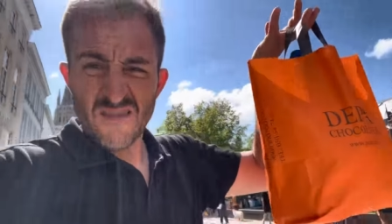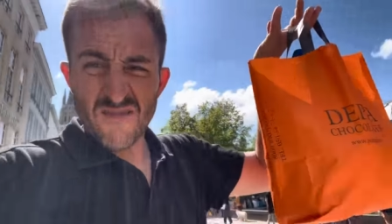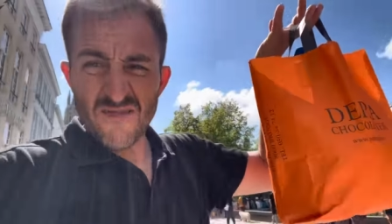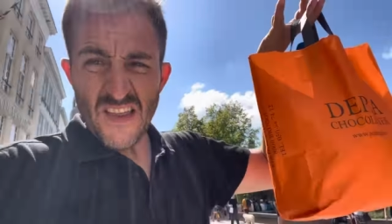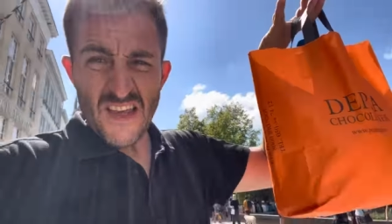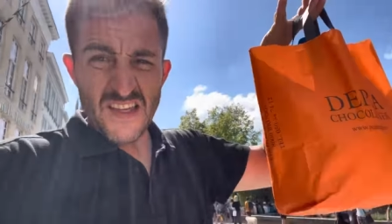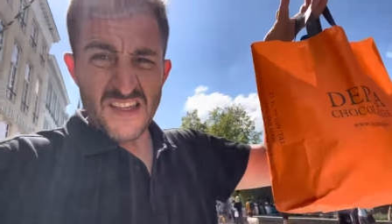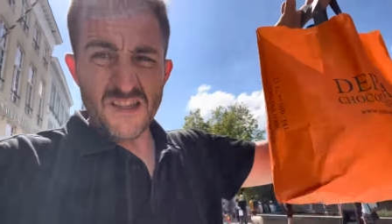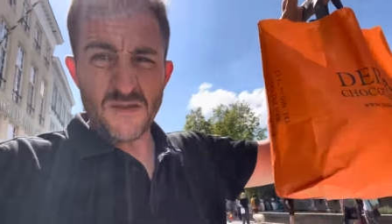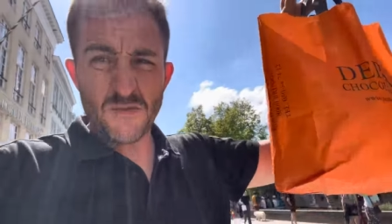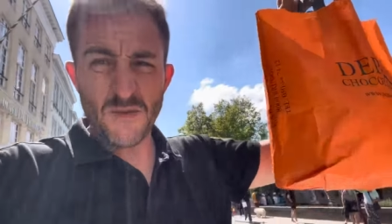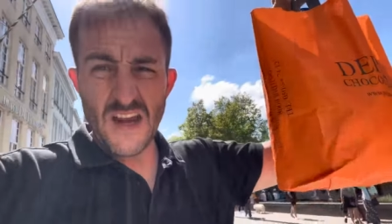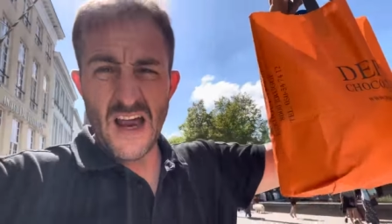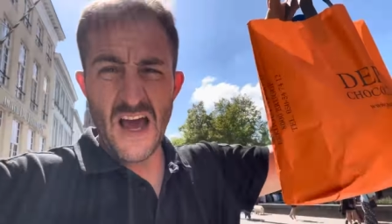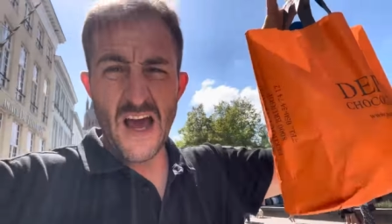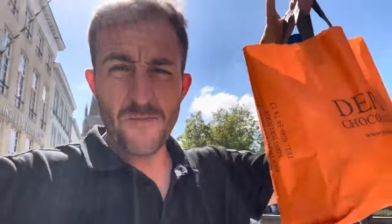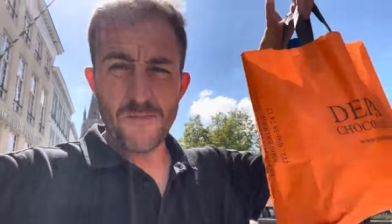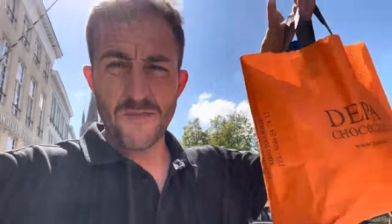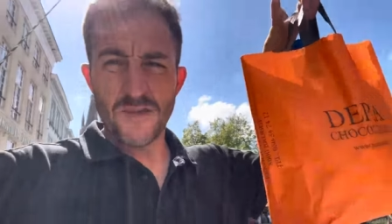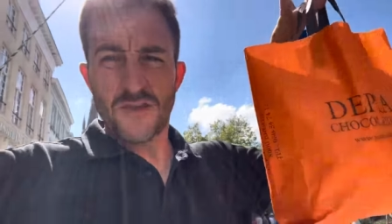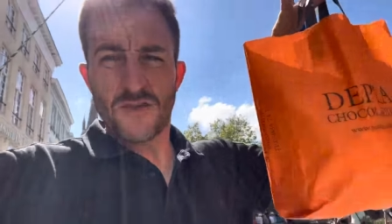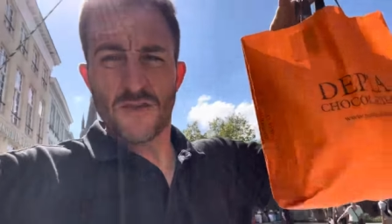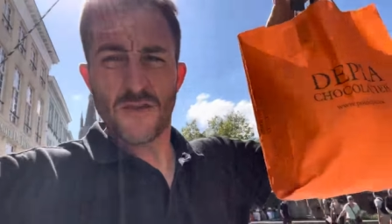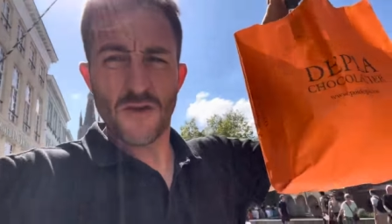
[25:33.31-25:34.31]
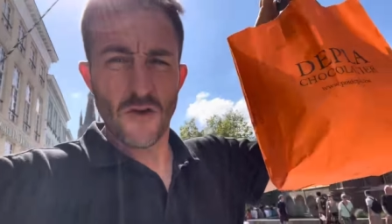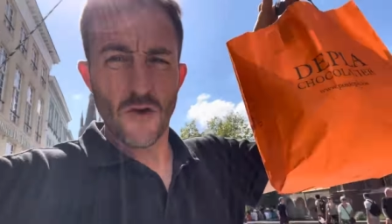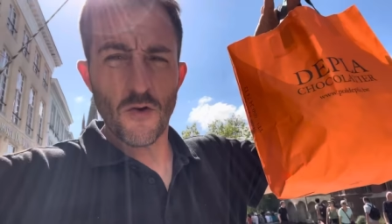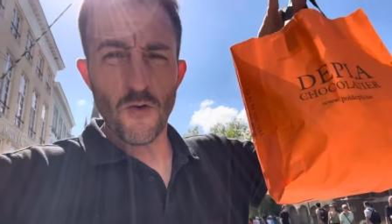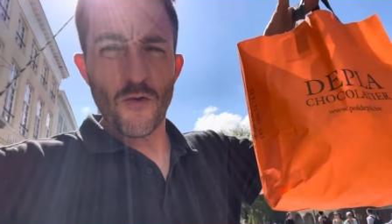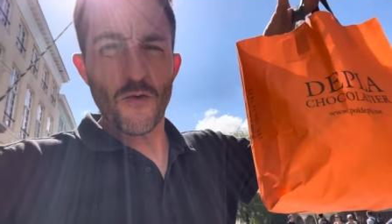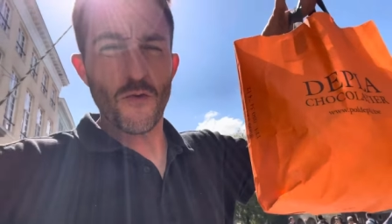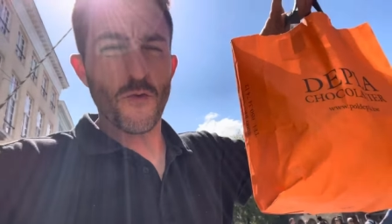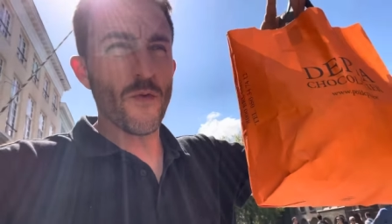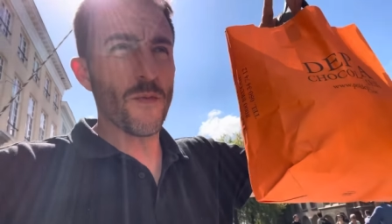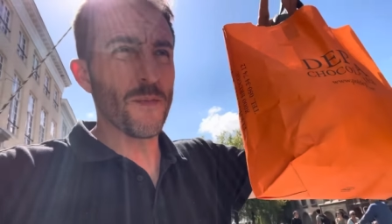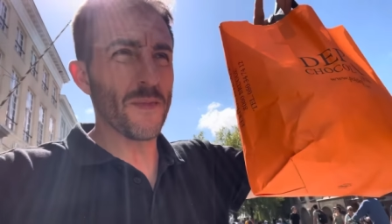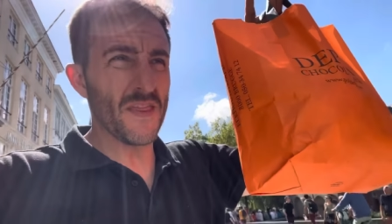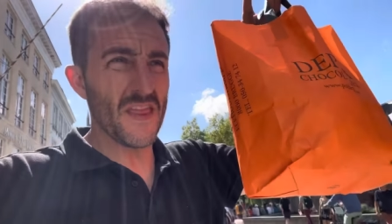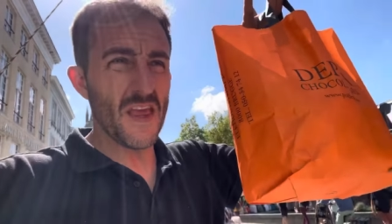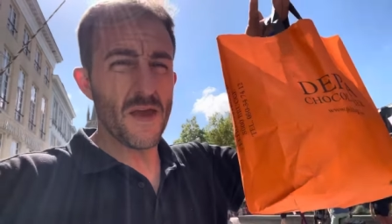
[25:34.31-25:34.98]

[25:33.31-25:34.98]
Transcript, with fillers: this is what happens when you go with women.